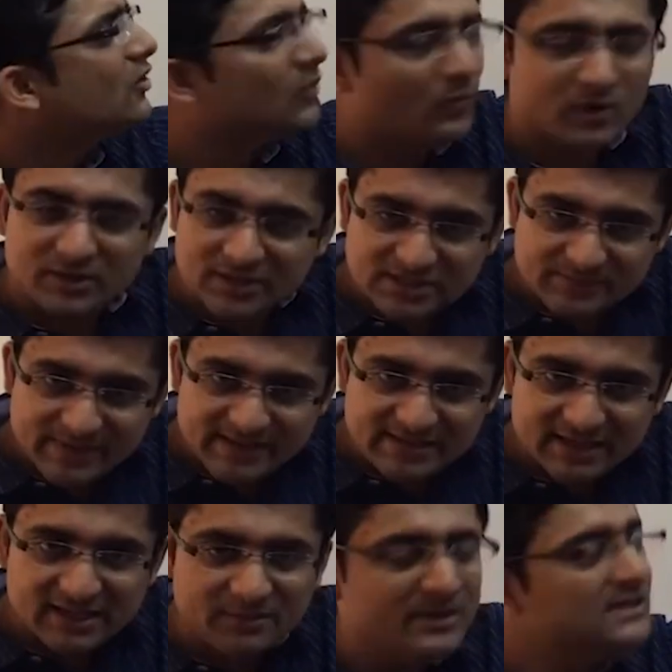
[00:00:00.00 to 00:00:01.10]
What this
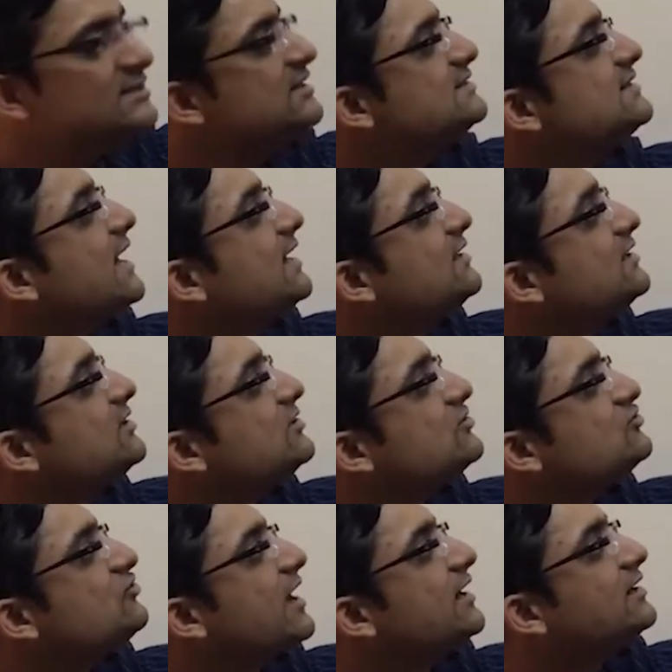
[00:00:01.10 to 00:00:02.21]
basically means is that
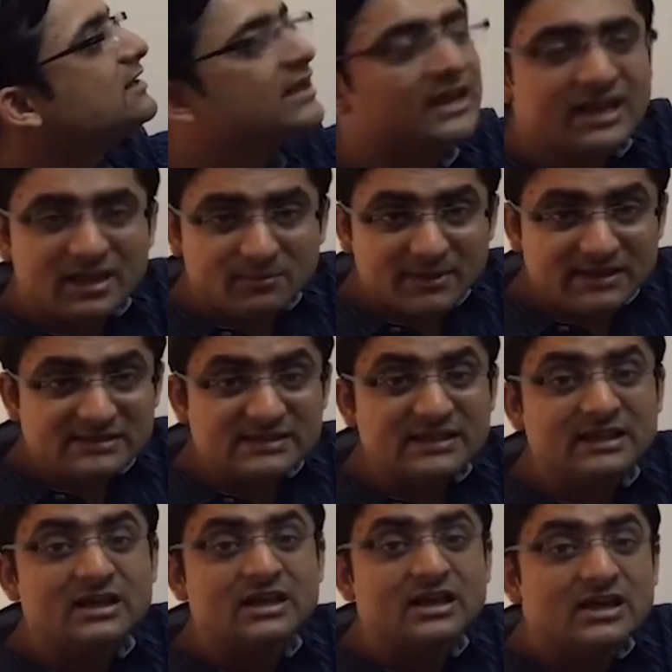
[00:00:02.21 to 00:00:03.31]
triangle ABC